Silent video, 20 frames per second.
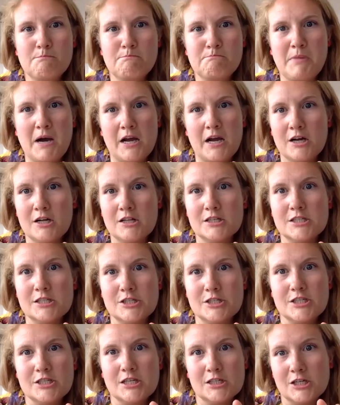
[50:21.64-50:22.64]

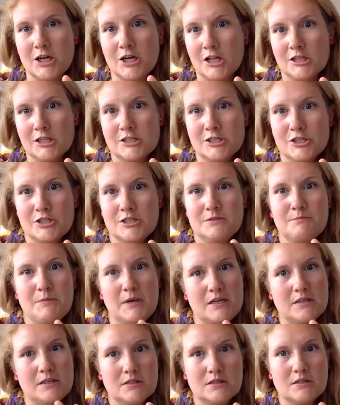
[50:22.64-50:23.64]
biology,
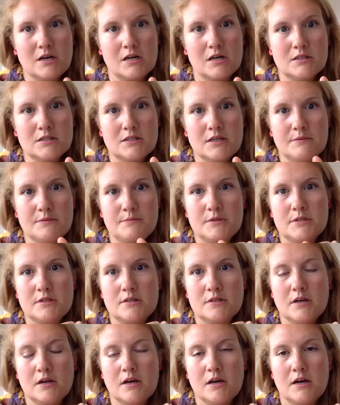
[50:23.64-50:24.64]
ecology-based
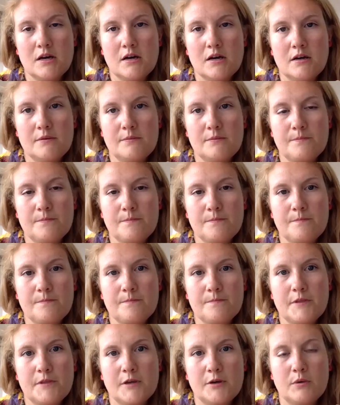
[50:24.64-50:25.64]
concept
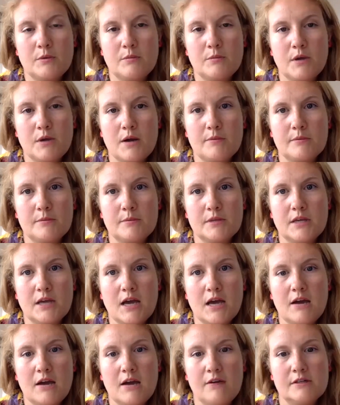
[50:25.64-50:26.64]
that we probably
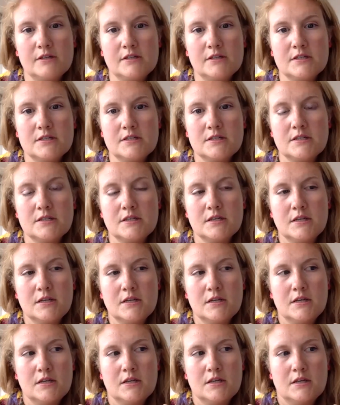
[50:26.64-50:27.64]
haven't
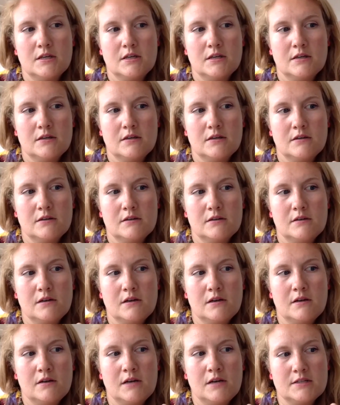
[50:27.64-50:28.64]

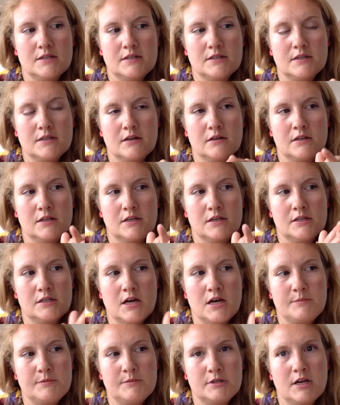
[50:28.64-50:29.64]
necessarily
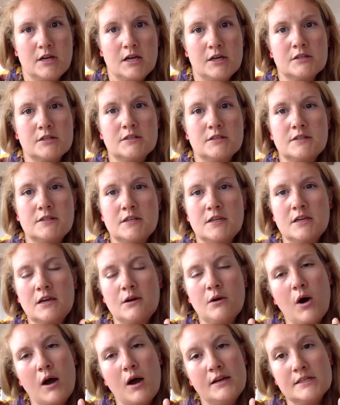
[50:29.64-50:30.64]
adopted. I
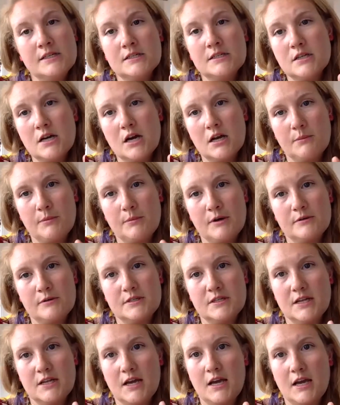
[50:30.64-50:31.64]
didn't talk about
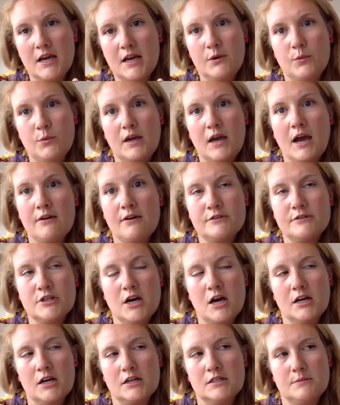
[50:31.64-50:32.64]
today, we have
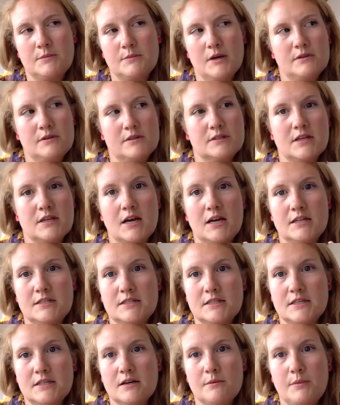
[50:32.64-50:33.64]
talked about this
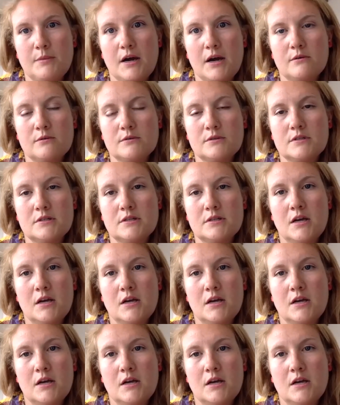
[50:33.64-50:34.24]
idea about